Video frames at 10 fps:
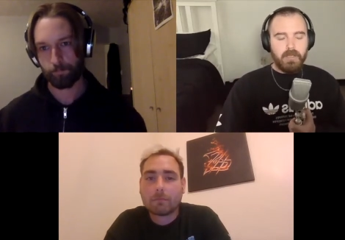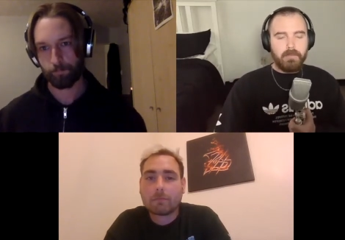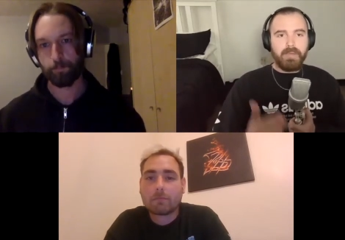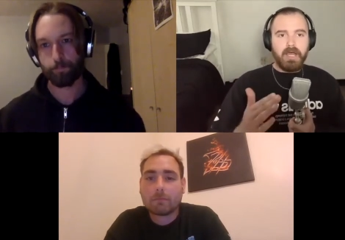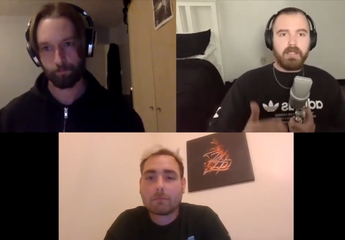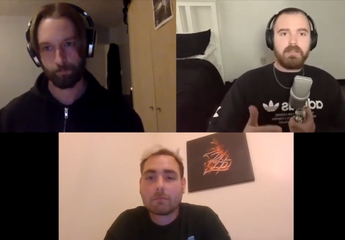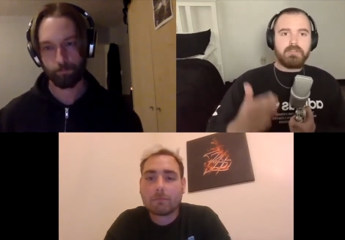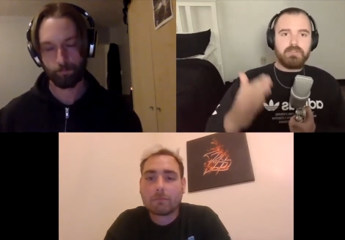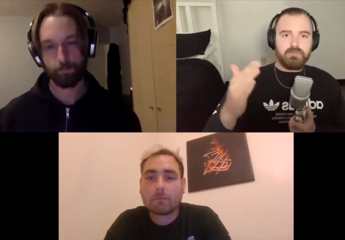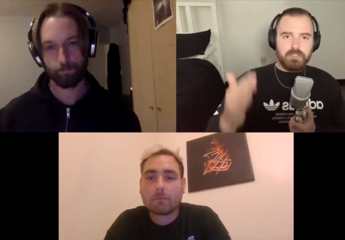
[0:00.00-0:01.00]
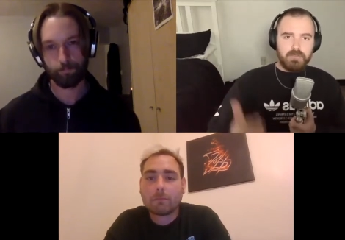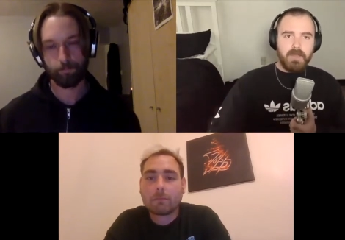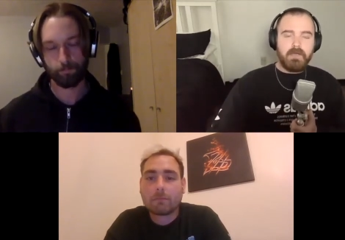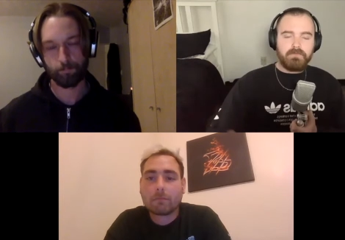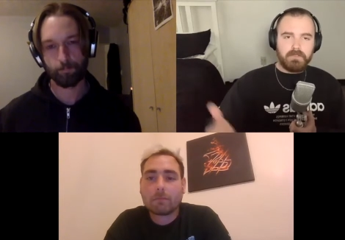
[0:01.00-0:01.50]
Speaker 1: but you do
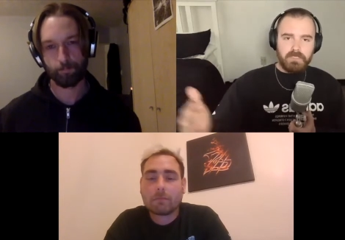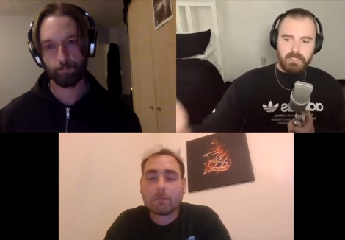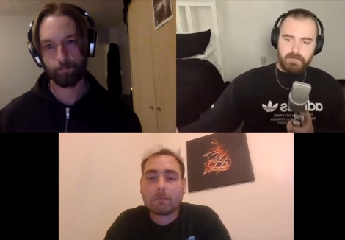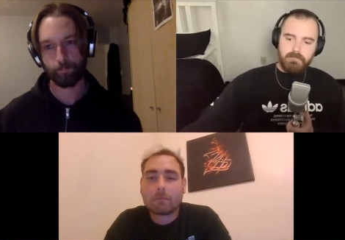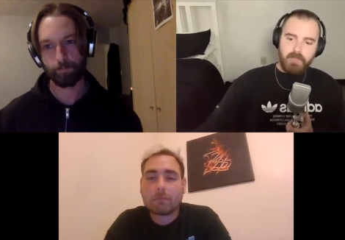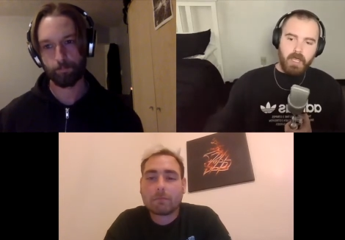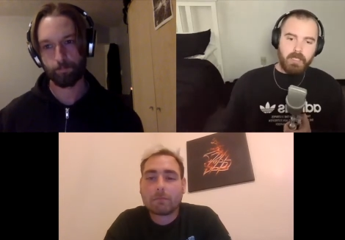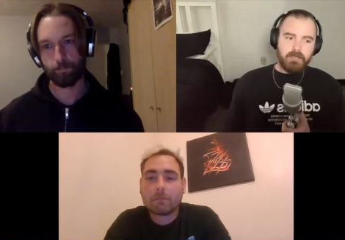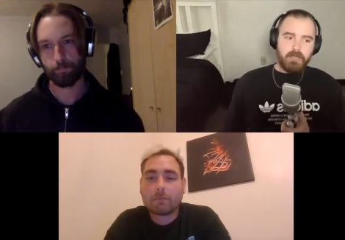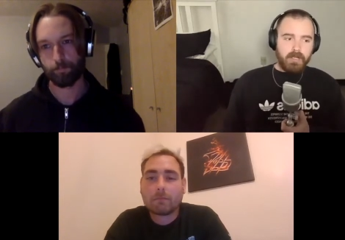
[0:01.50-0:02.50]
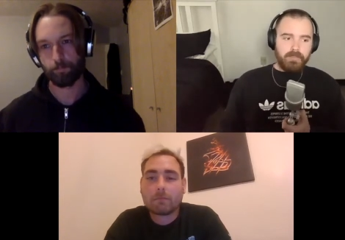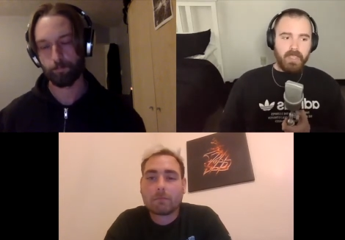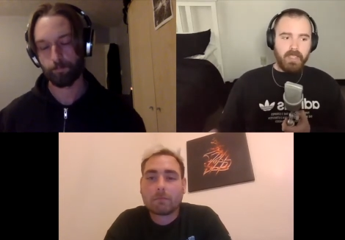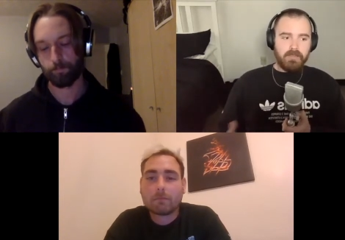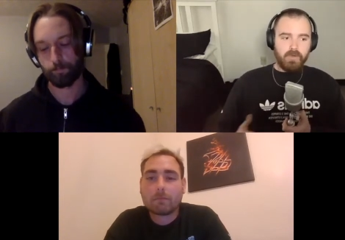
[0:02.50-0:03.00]
have to keep in mind
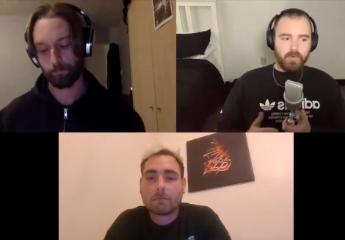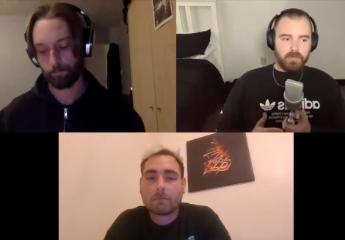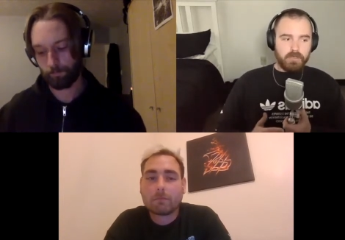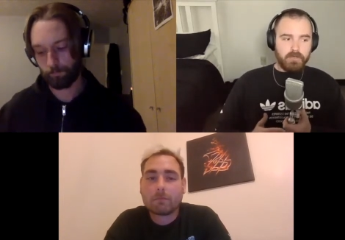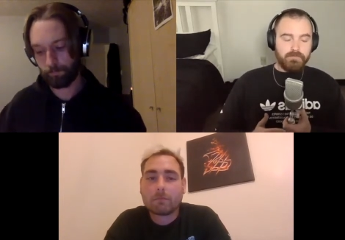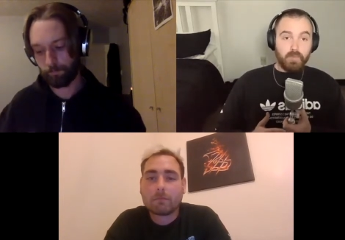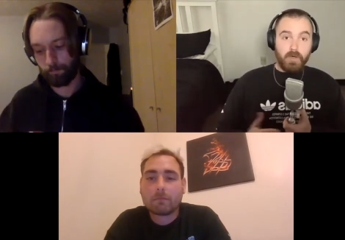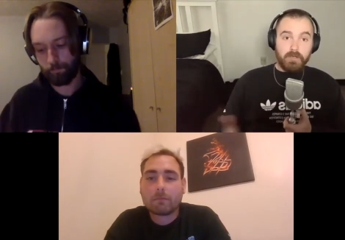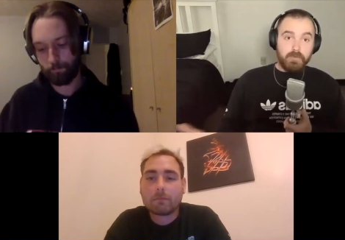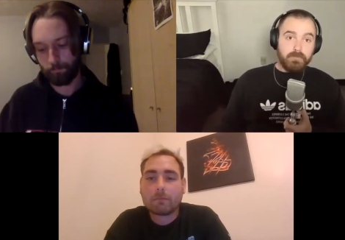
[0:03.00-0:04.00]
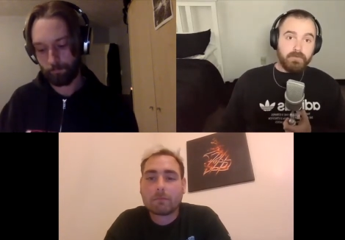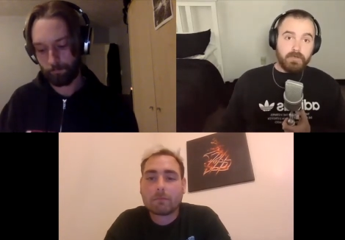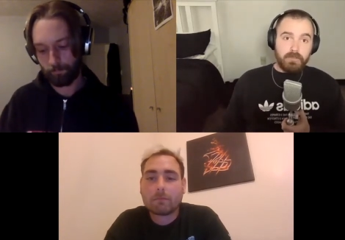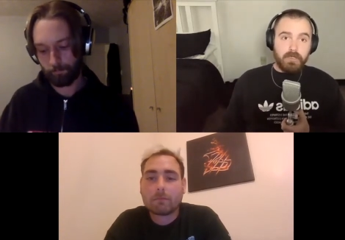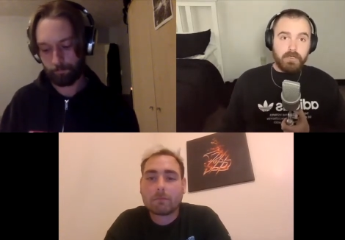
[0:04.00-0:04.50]
that in order, if you want to do it for a
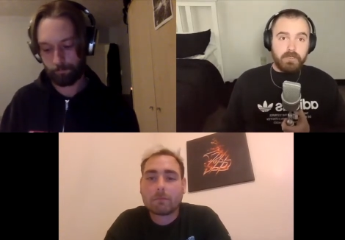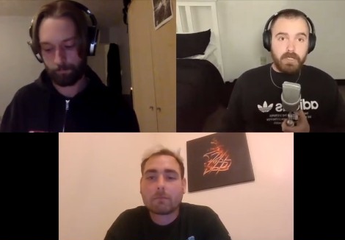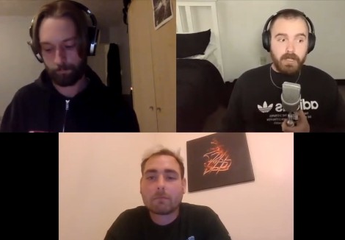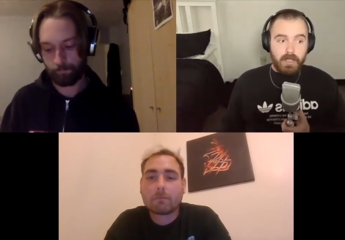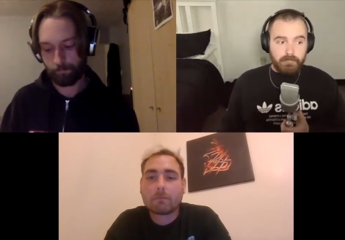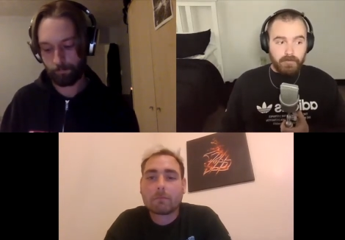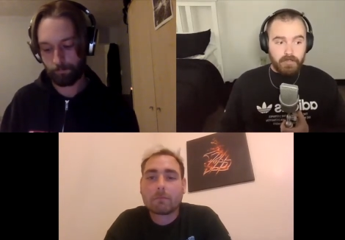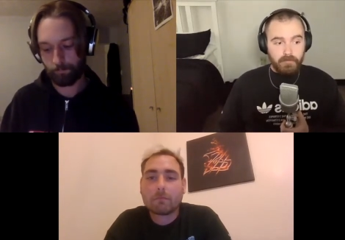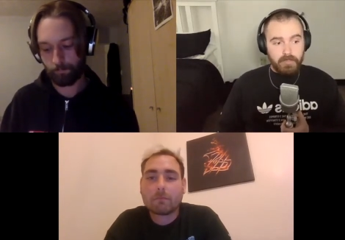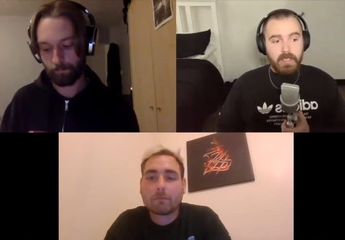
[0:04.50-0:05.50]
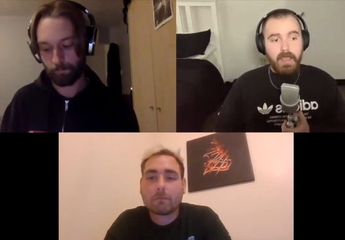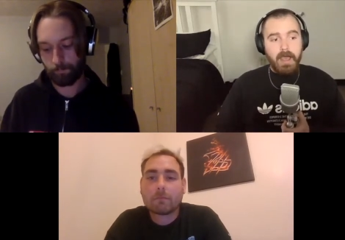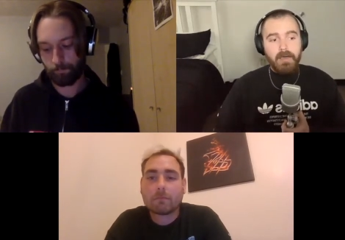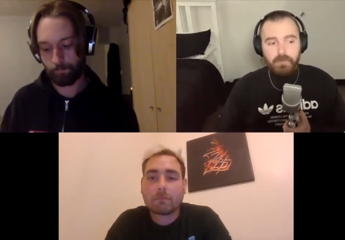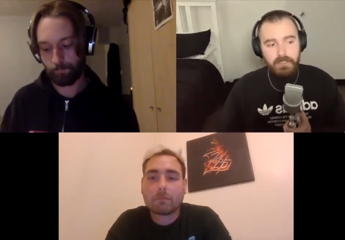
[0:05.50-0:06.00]
career, you are going to have to think, okay,
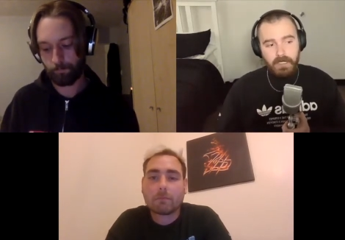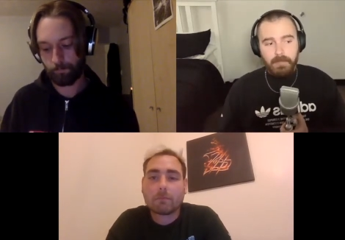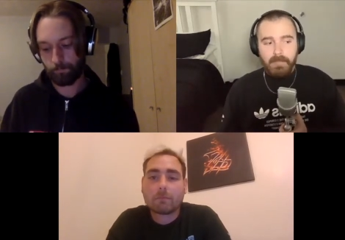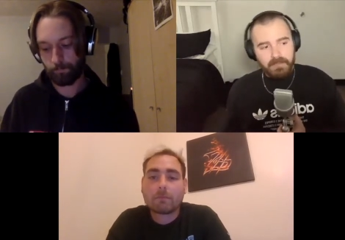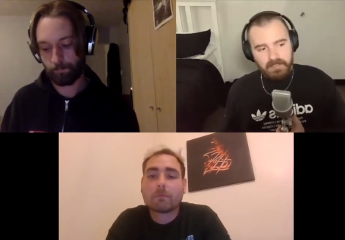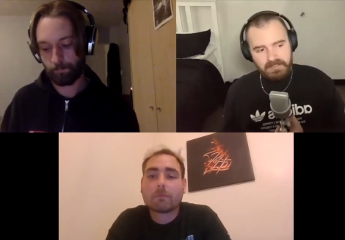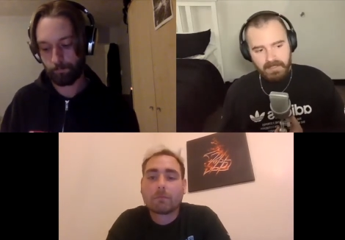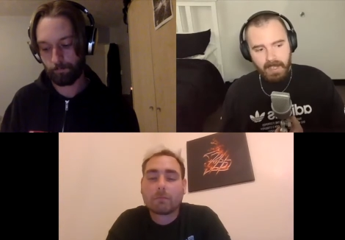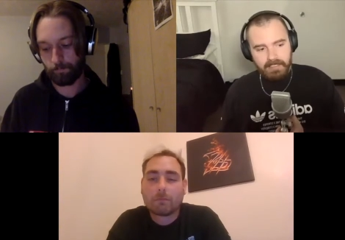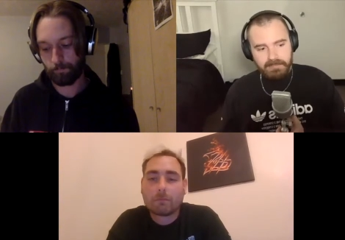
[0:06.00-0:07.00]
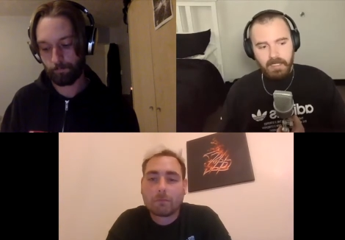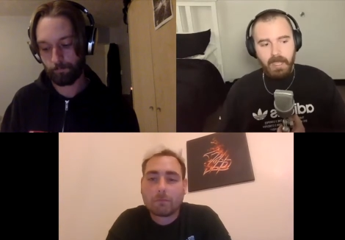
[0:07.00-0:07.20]
how can I make this last?